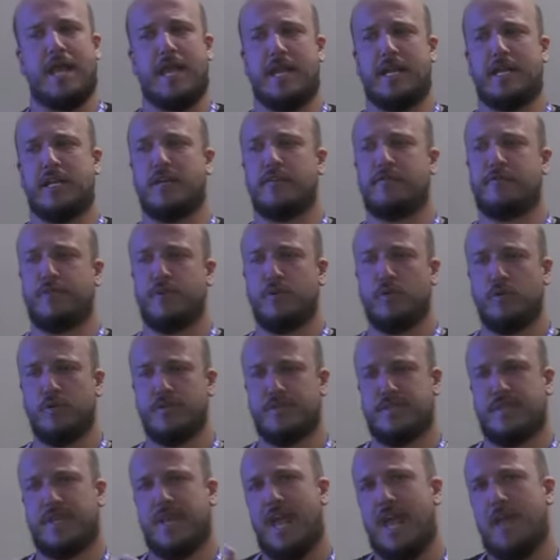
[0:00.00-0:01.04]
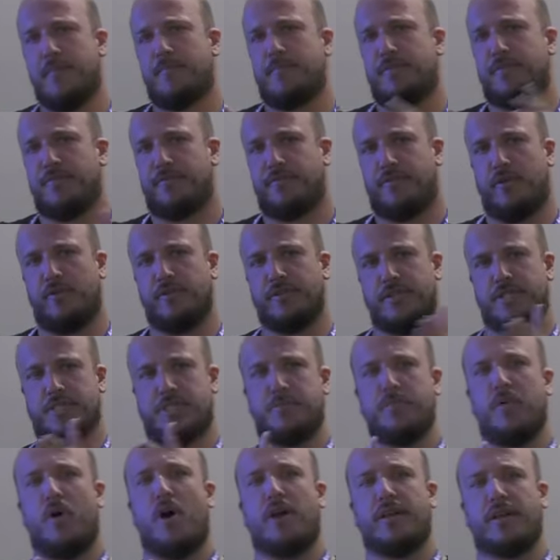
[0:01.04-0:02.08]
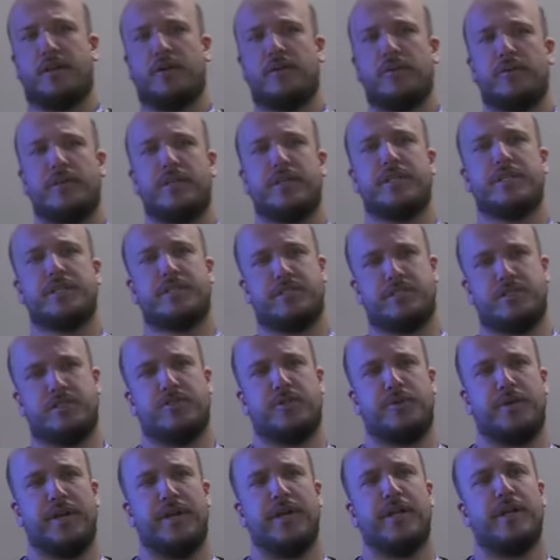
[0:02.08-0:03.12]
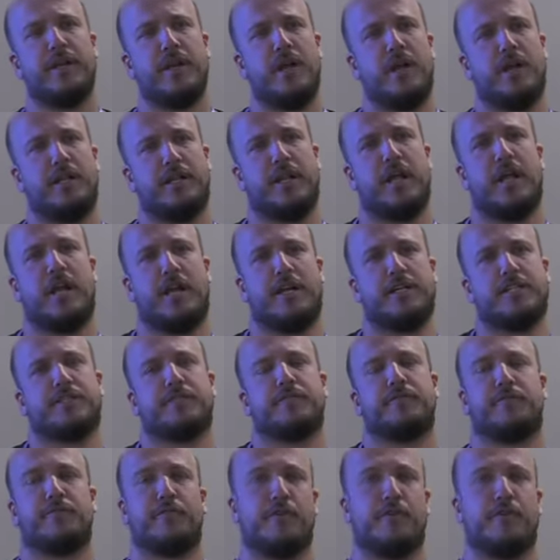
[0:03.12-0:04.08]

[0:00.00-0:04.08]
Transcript: and if you escape from this model, it's trigger an alert.